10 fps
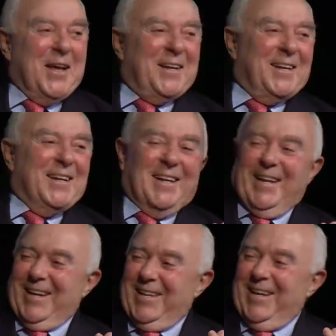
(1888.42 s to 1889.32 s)
line.
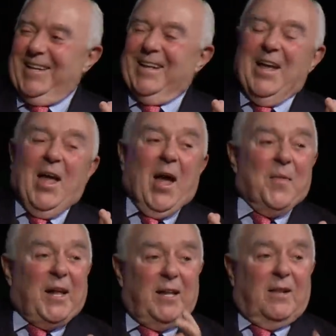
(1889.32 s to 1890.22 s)
and, then,
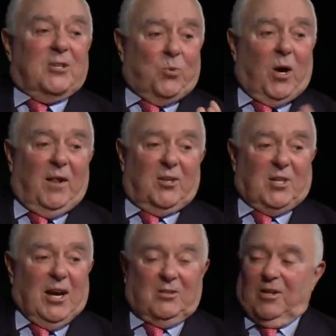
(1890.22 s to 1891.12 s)
and then he lets Wallace
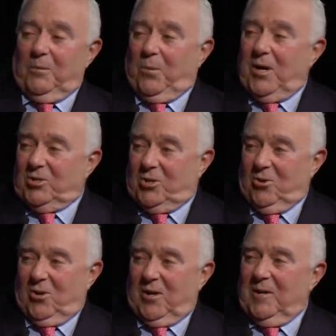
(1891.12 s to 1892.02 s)
out to the press
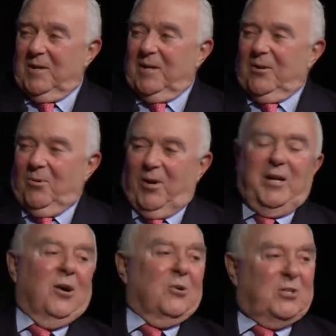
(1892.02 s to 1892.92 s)
corps where he
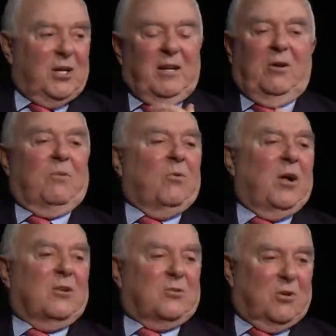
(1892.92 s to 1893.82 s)
knows, and he,
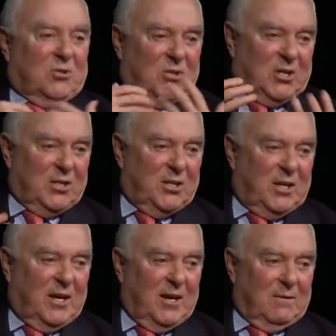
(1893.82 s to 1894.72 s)
Wallace also says he
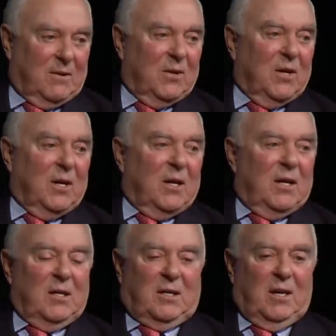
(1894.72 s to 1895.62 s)
can't,
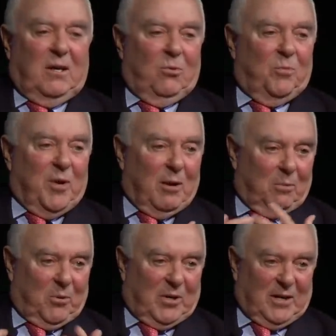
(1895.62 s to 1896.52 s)
he, he won't be able
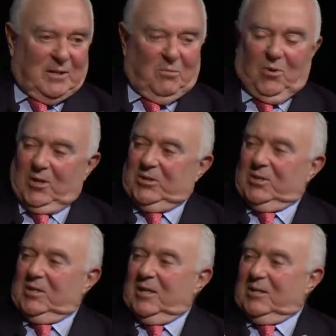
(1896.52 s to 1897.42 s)
to protect the
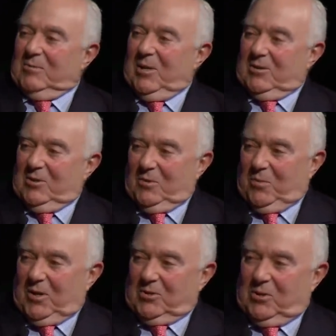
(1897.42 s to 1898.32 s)
marches. He lets him out to the
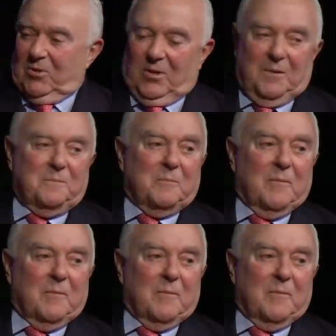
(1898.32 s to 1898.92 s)
press corps